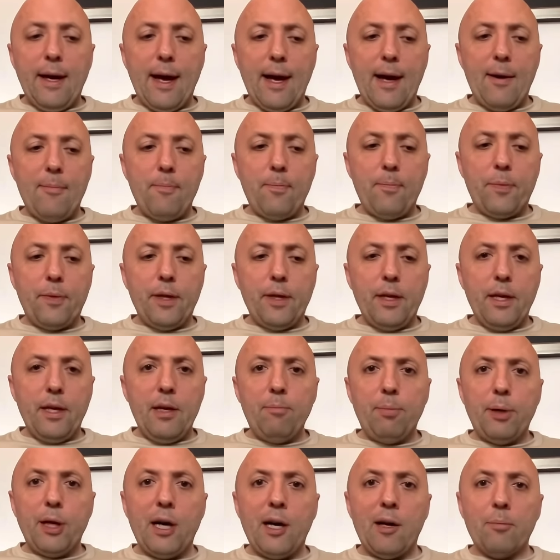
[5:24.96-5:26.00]

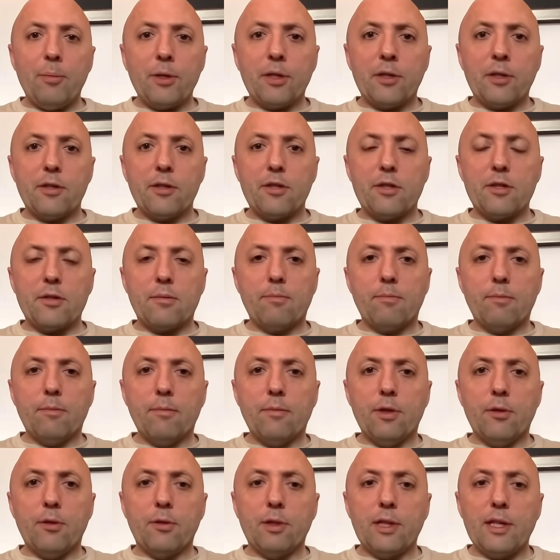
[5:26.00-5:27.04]
In part because,
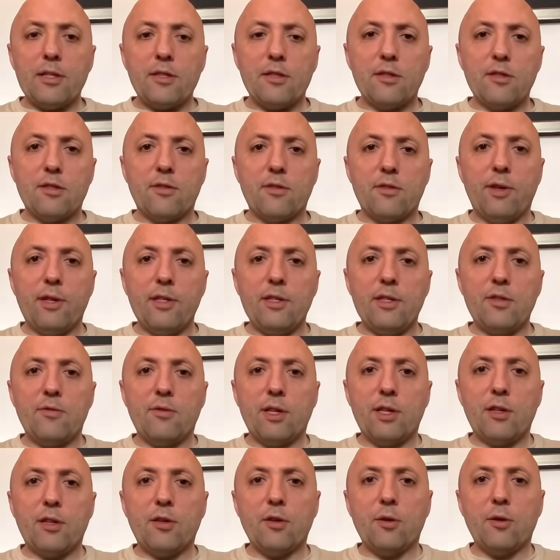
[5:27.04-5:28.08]
you know, Leicester's defensive
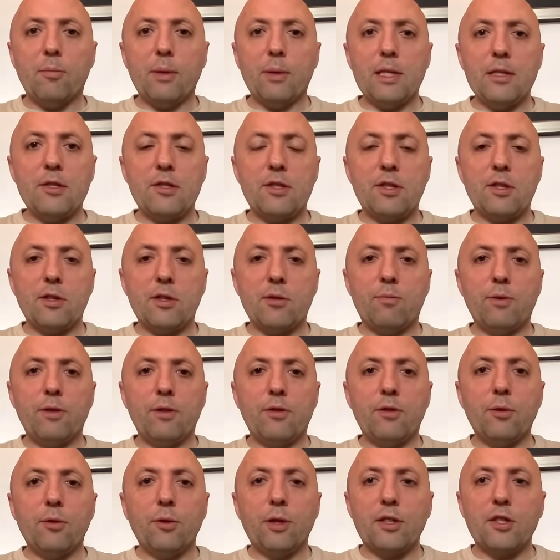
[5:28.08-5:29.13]
record means that you
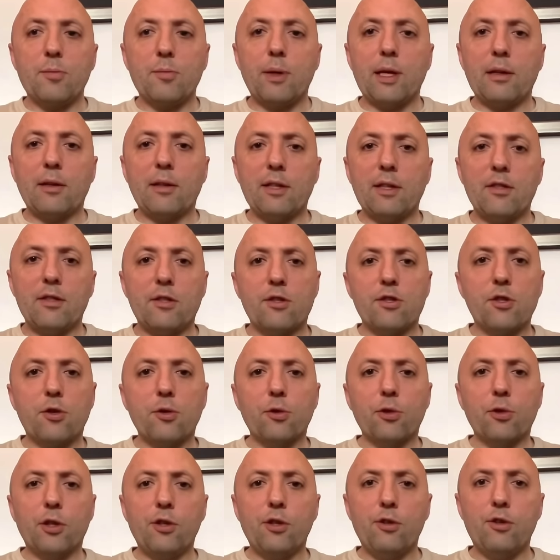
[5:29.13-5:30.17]
don't expect Leeds to
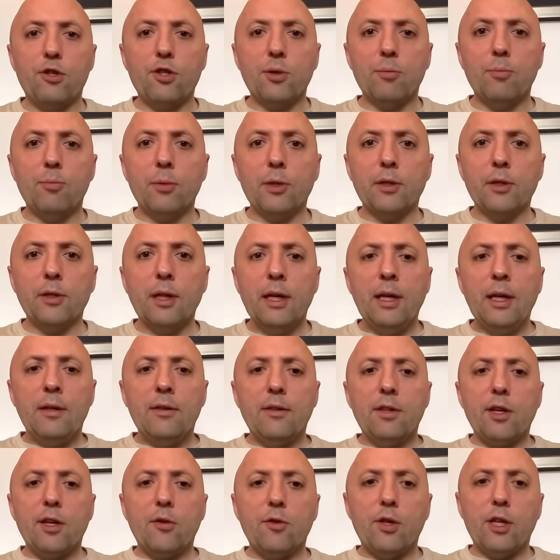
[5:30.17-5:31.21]
score a huge number
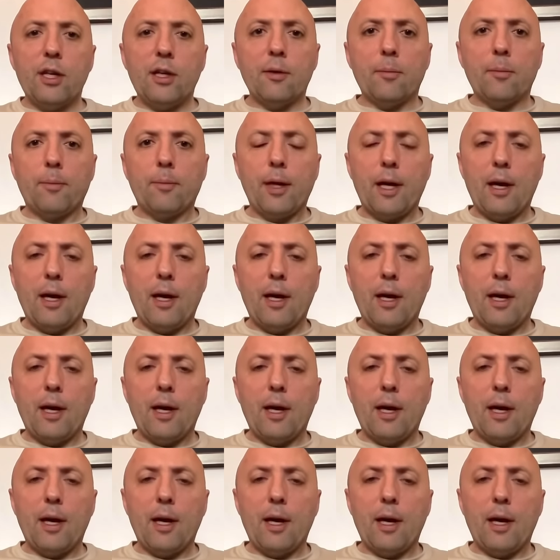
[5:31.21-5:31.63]
down there.